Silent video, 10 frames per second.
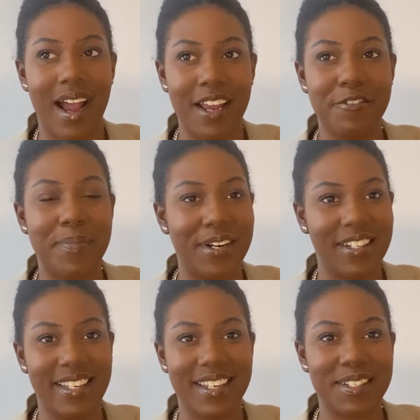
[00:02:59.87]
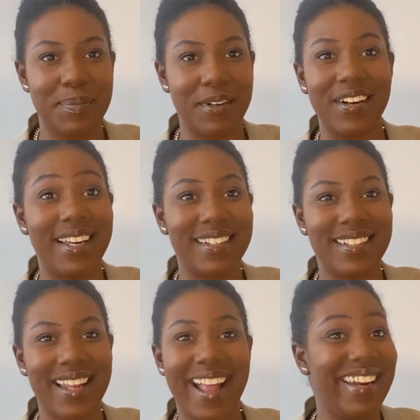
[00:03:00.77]
I've barely
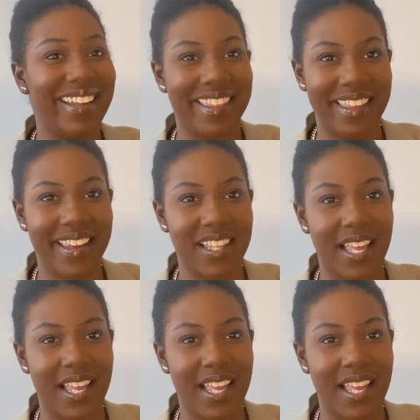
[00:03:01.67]
experienced anything.